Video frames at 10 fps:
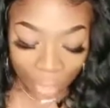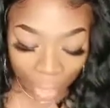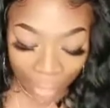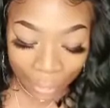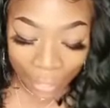
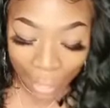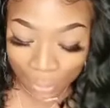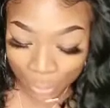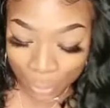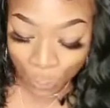I
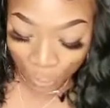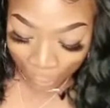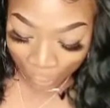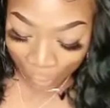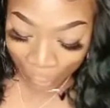got this
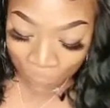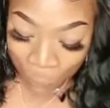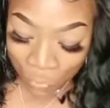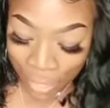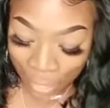wig
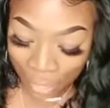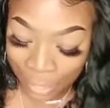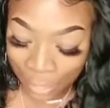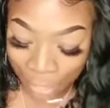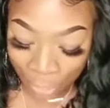
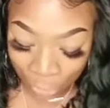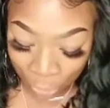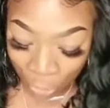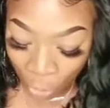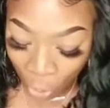in the
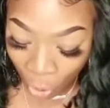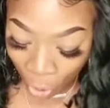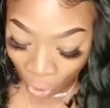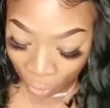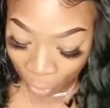color
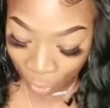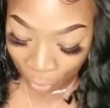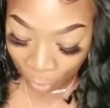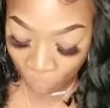Aura.